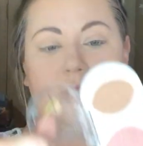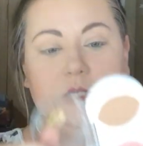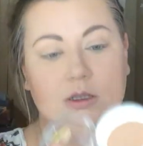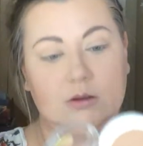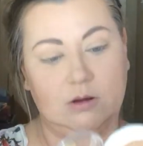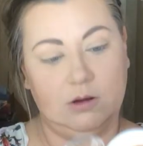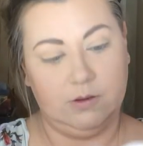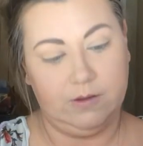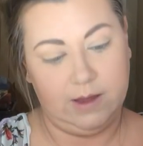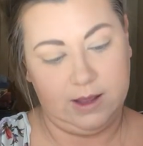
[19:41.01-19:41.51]

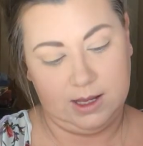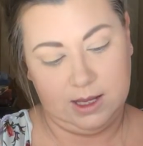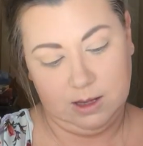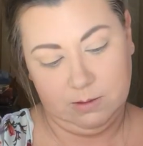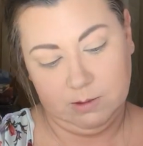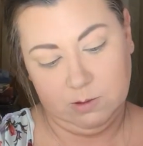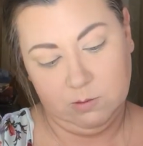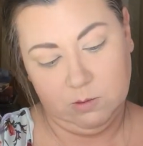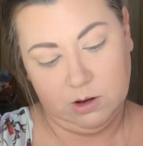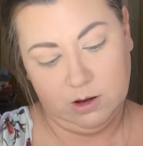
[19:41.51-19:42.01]
duo that
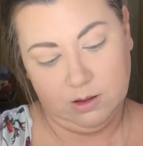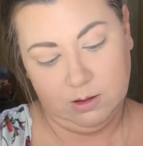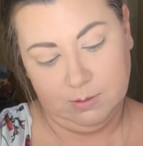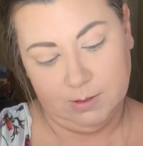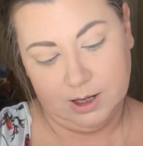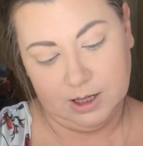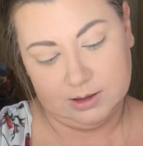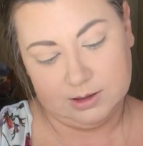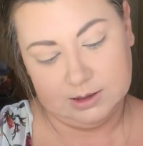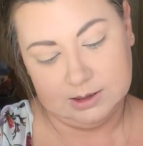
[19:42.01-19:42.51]
came in one of the
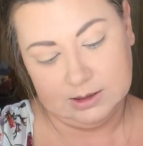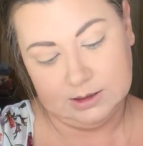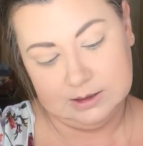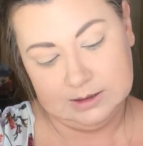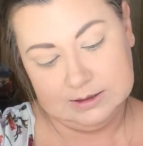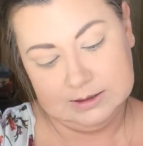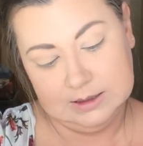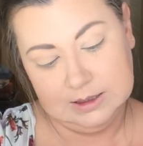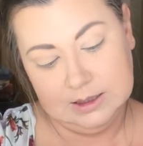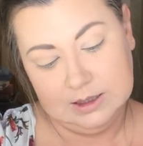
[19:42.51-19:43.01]

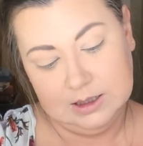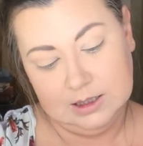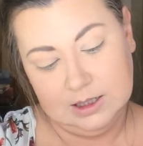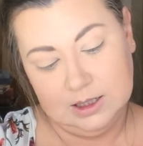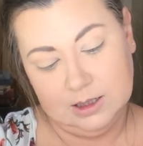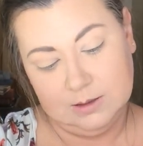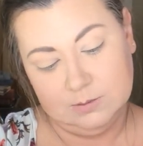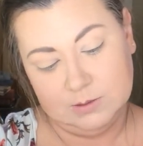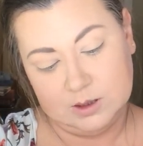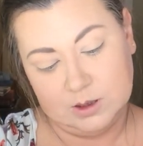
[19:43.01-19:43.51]
boxes.
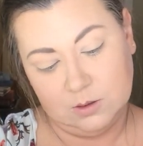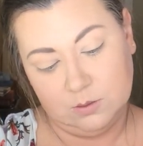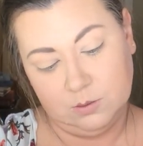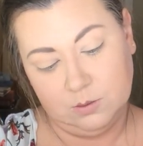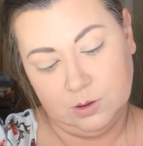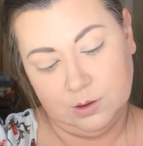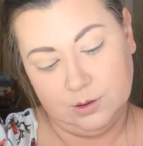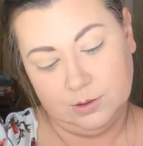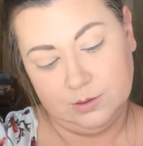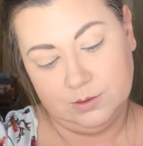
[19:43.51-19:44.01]
So
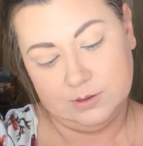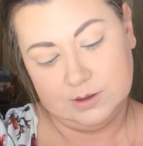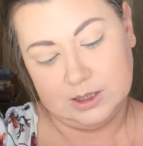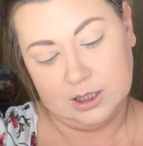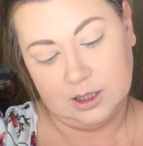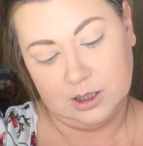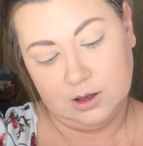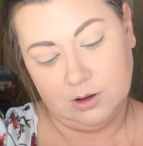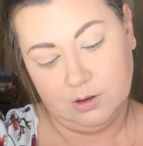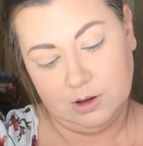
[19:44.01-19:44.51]
rose
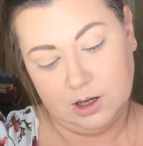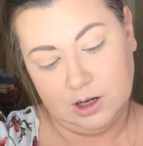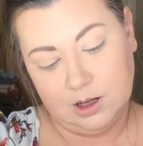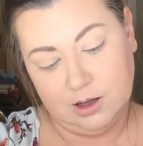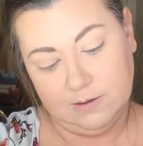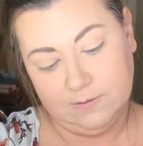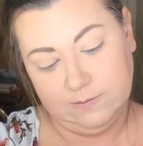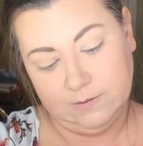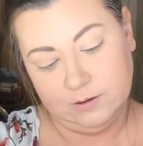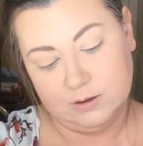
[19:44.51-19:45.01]
and
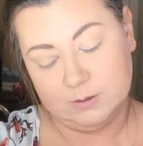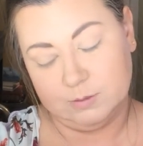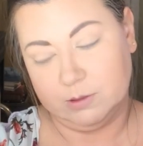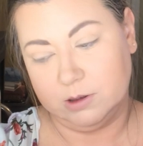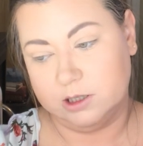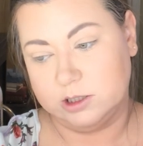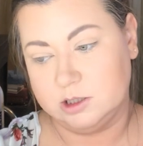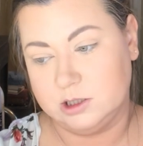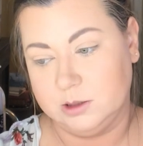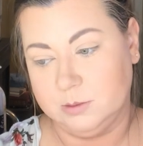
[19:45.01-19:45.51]
coconut infused
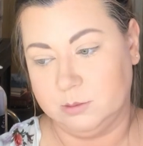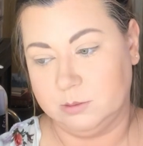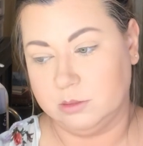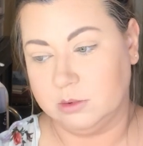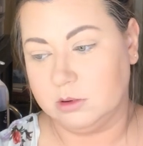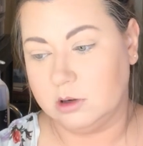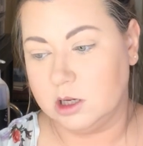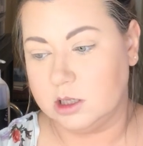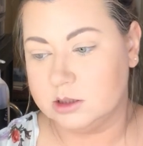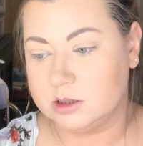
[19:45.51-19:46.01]
blush and
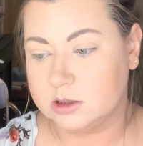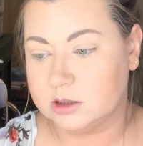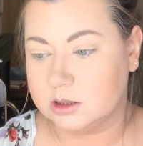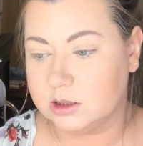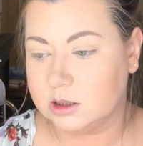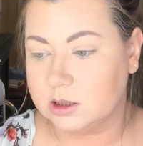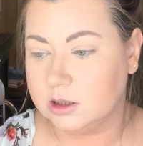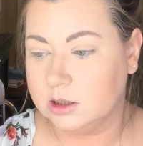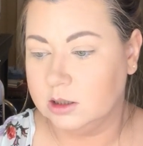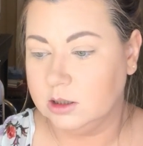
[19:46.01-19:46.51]

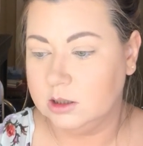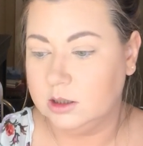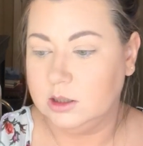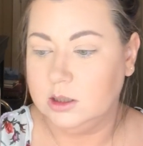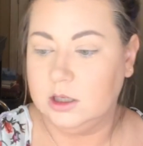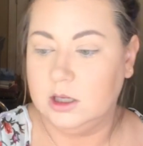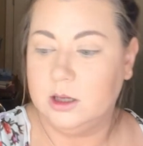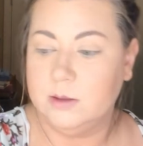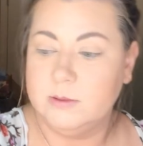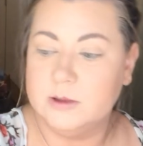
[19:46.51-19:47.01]
bronzer
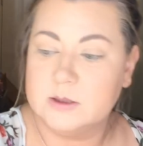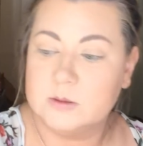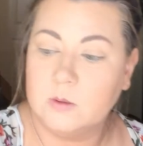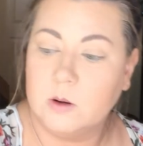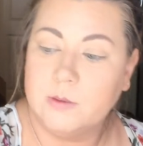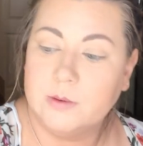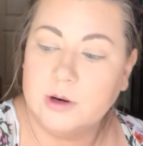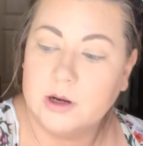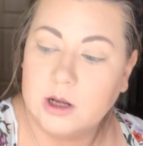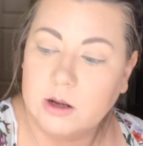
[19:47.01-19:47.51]
is
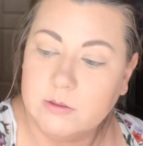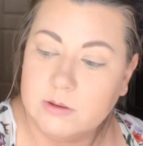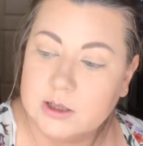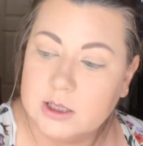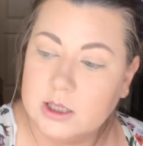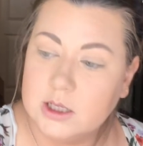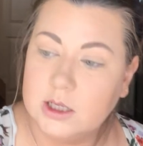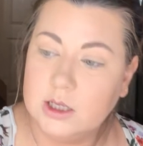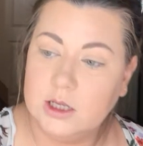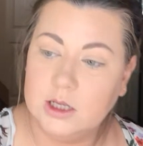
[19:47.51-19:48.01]
what we're
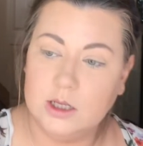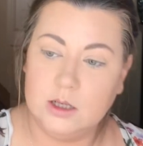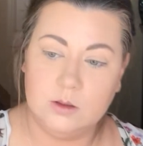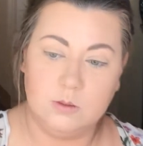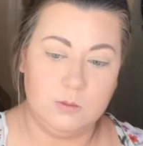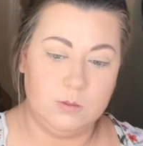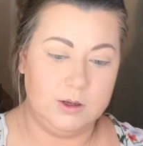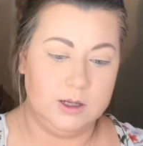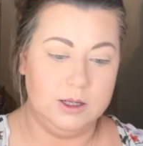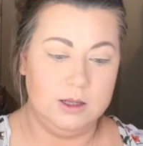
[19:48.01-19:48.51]
going
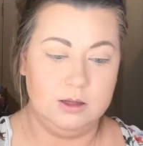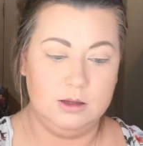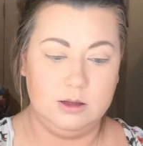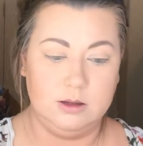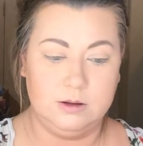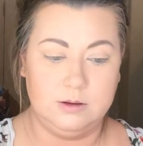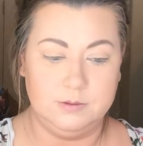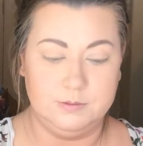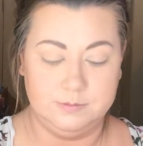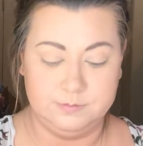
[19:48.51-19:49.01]
in
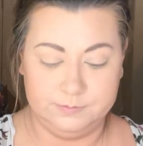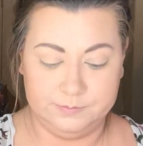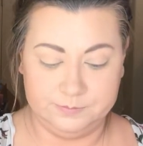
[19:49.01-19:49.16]
with.